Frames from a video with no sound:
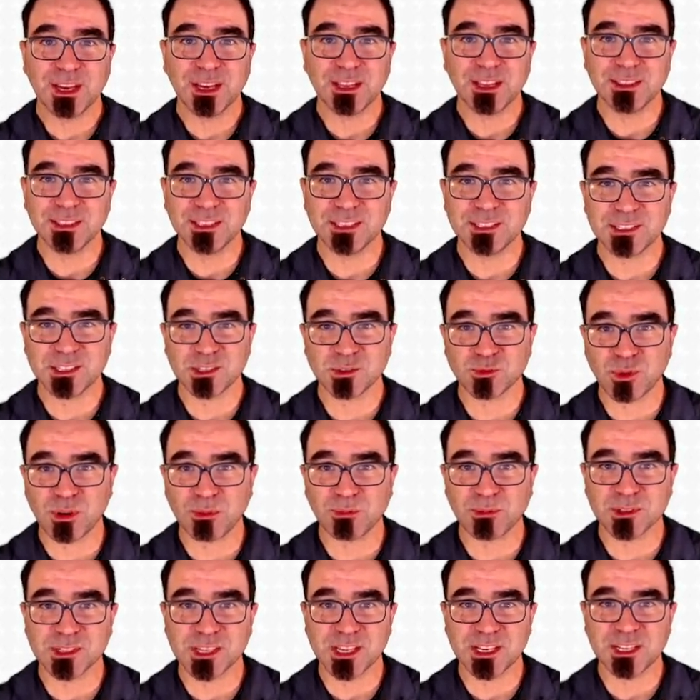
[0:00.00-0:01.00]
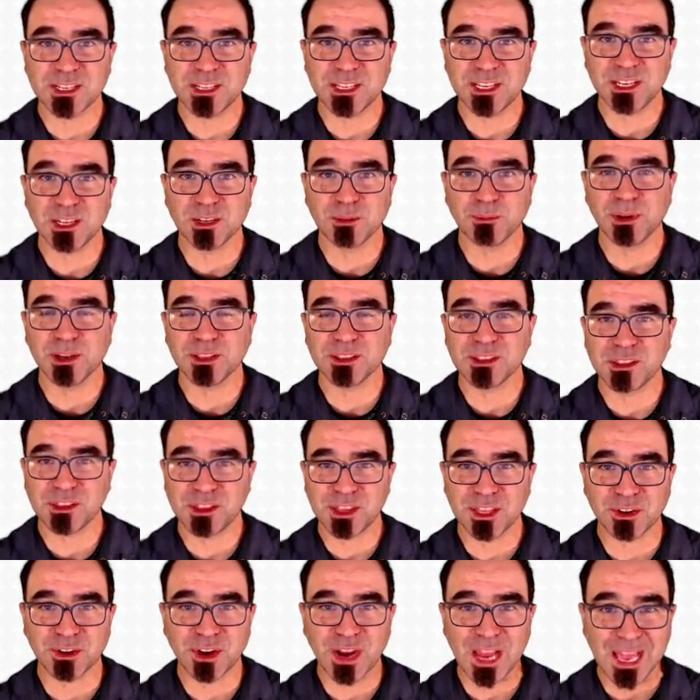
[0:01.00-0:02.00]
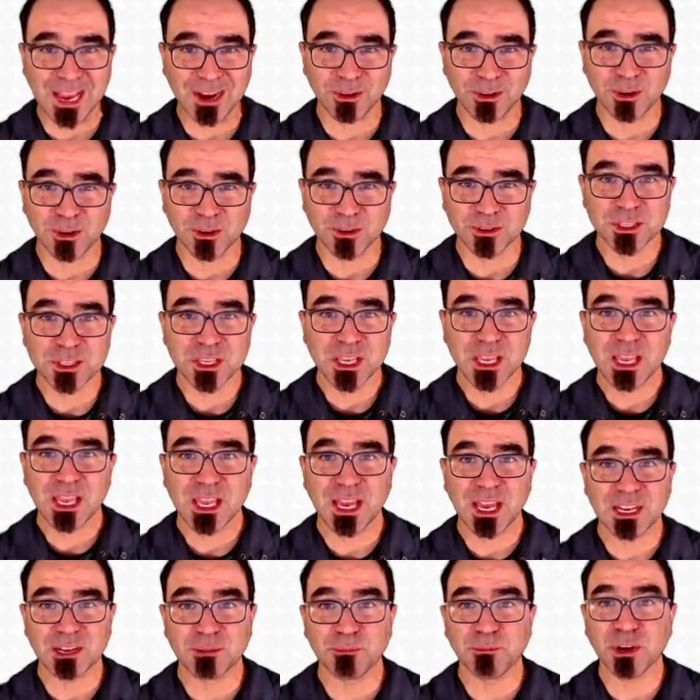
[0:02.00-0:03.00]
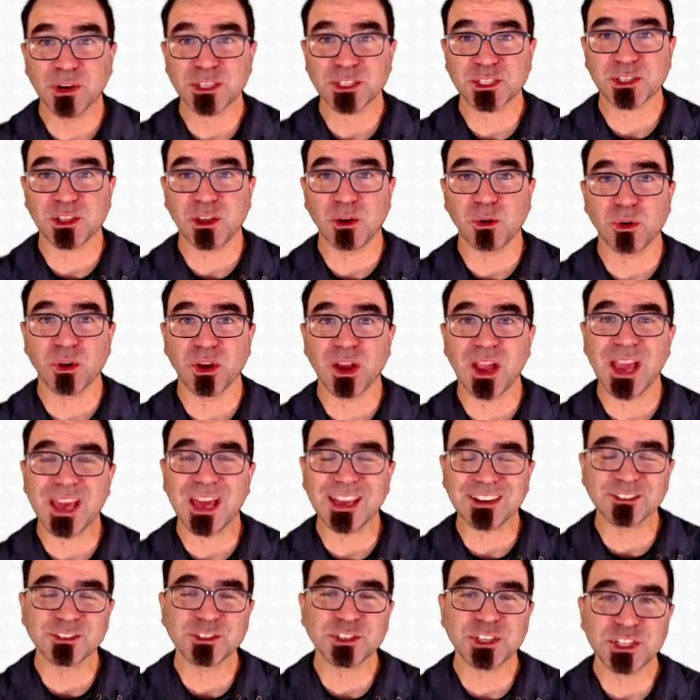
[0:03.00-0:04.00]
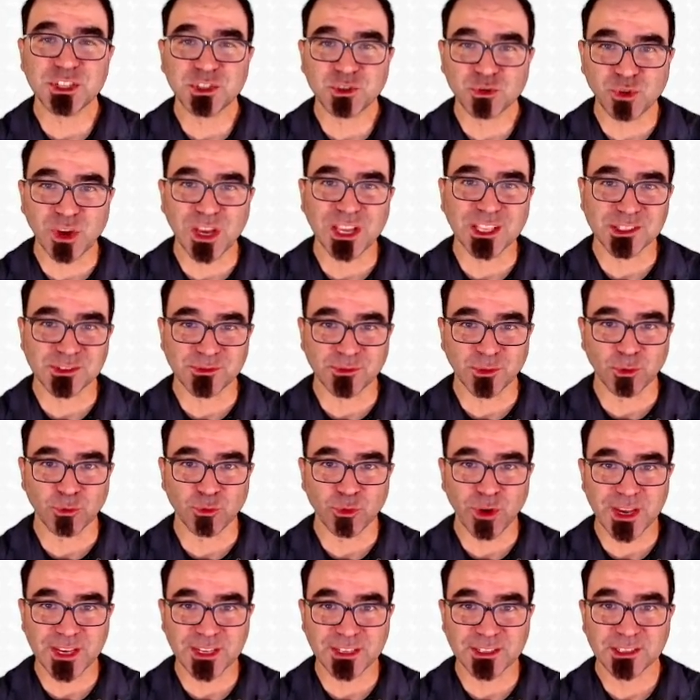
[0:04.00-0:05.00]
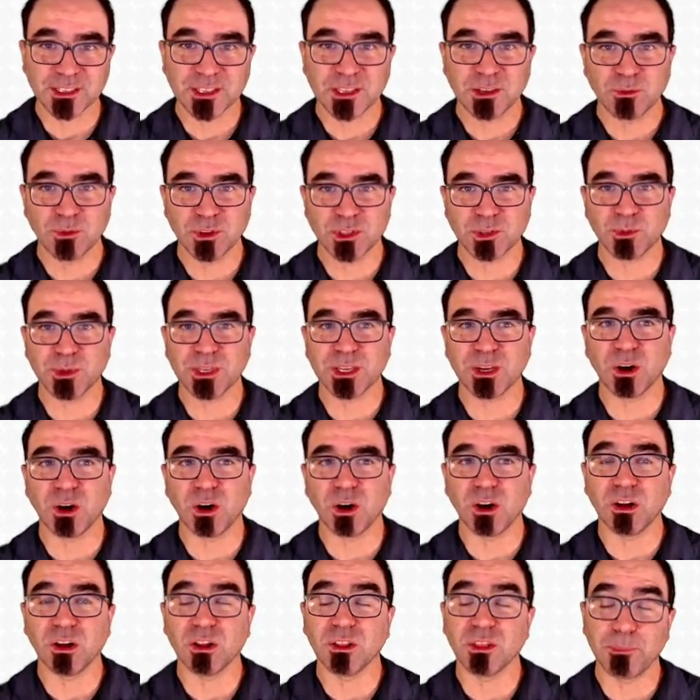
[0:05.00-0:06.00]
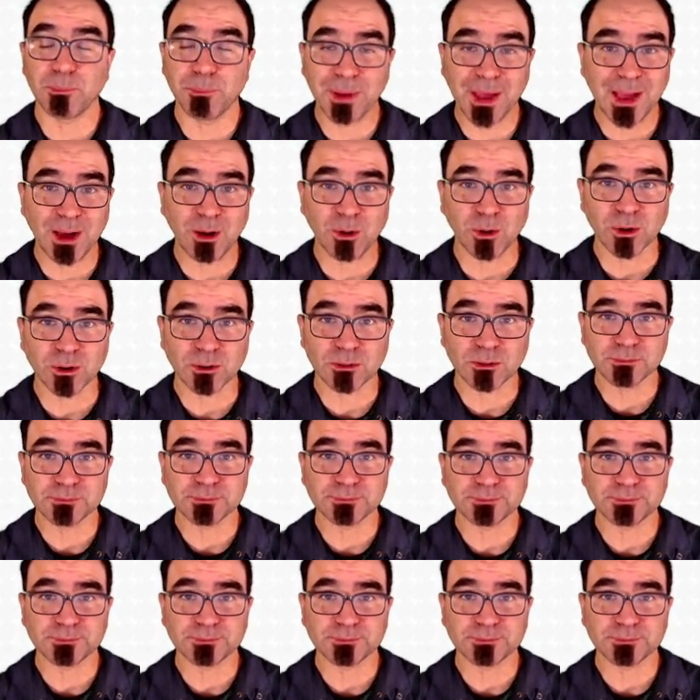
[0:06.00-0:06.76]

And this is represented here by the thinner arrows and a much lower energy transfer rate, which we call the power.